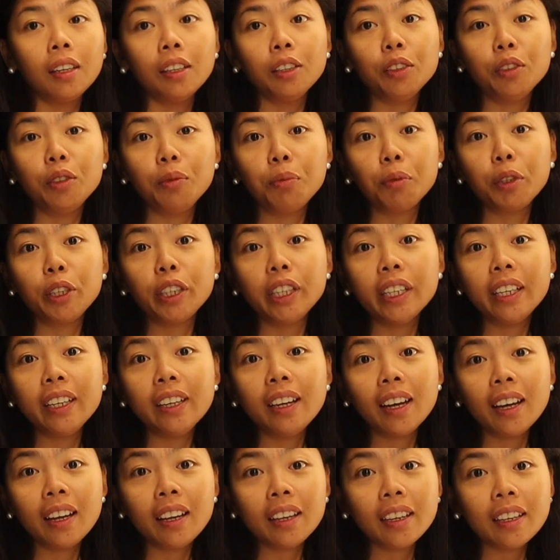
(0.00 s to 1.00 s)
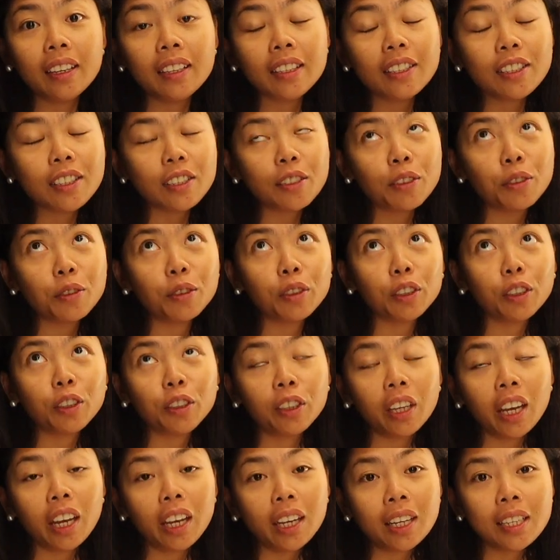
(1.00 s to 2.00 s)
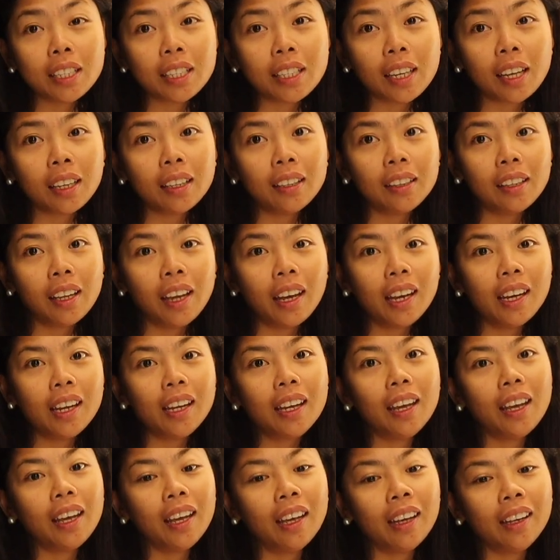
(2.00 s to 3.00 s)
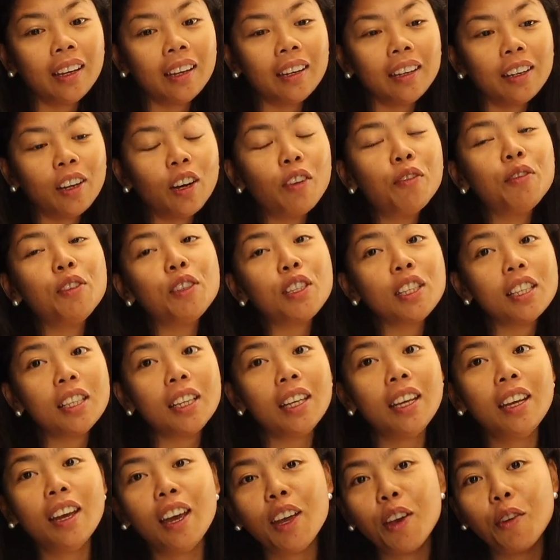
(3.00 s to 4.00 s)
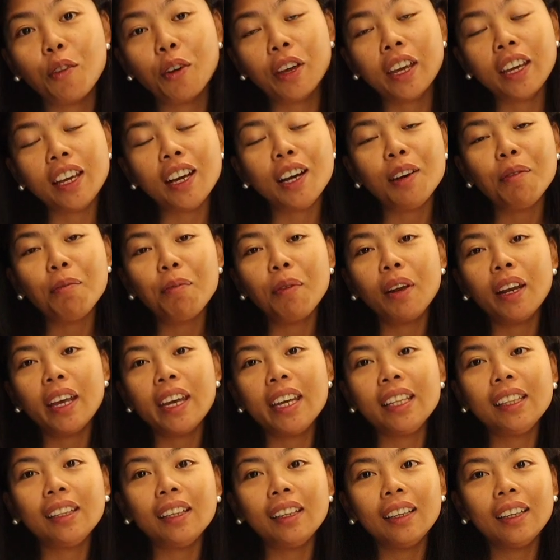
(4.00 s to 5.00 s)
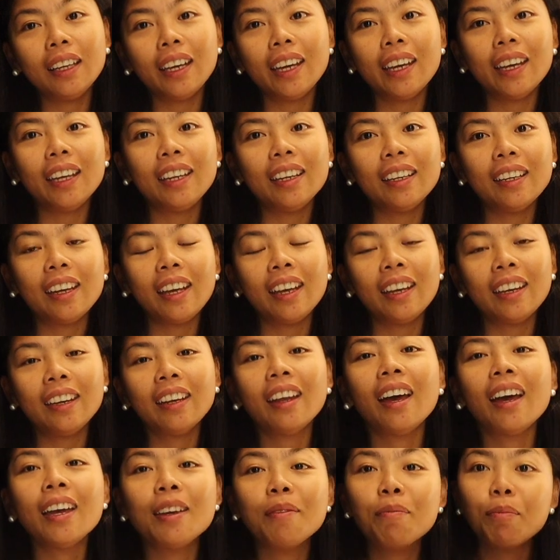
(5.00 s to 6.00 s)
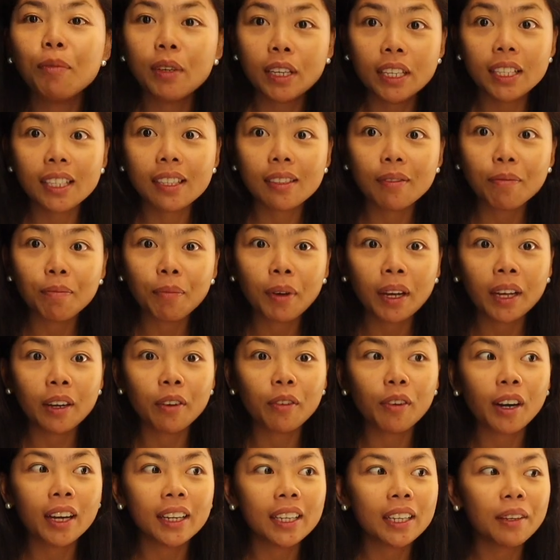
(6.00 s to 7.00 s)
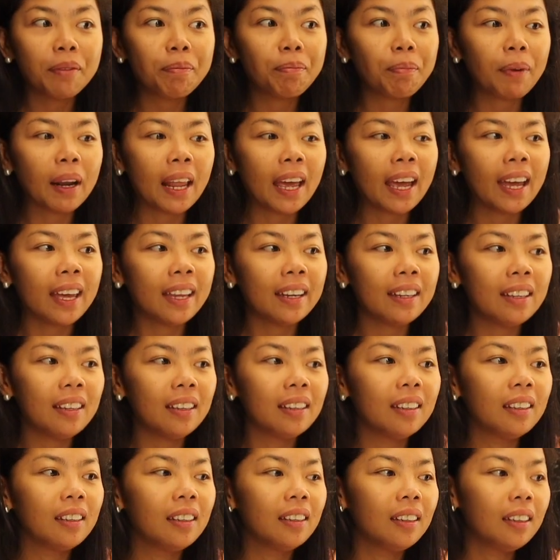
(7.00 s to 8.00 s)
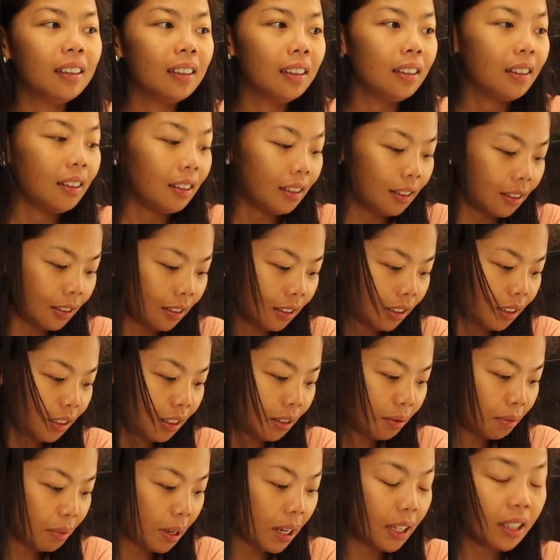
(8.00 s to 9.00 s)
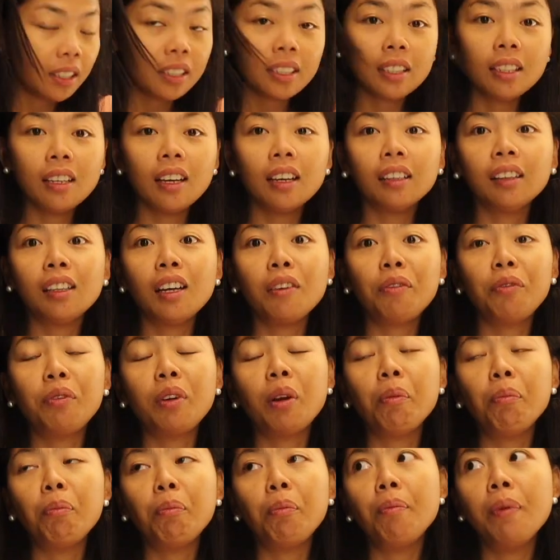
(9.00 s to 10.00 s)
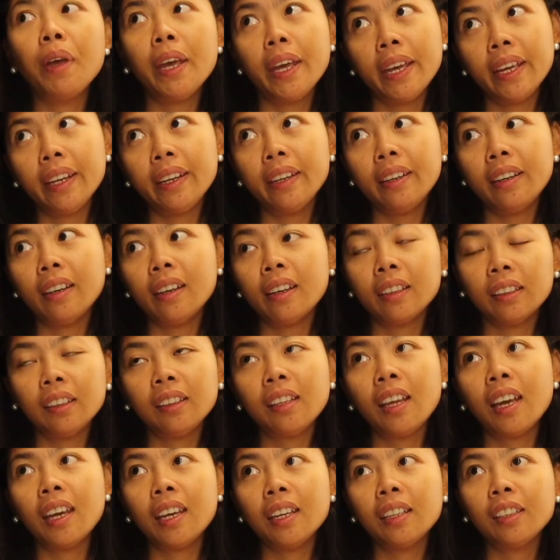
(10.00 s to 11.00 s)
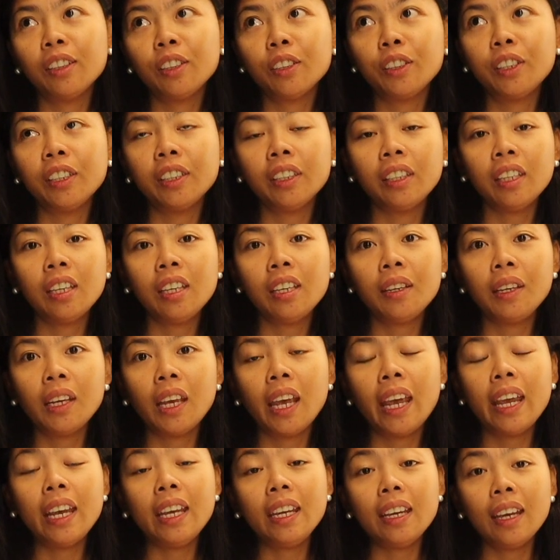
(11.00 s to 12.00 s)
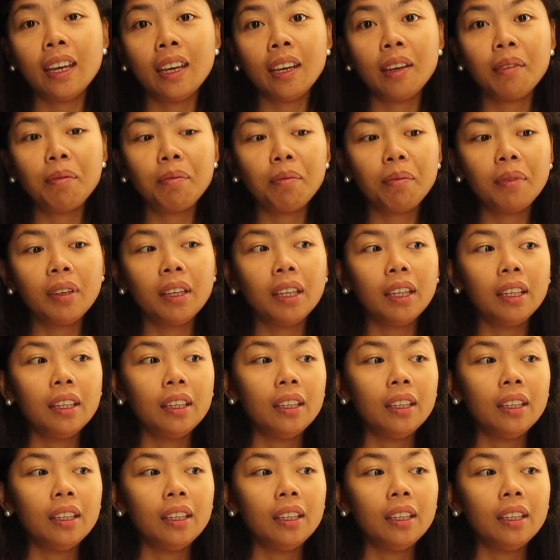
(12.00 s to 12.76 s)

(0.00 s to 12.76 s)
Good morning, guys. So today is Sunday and obviously I wake up late again and I missed my running plan. I just got up from bed at 9:30 a.m.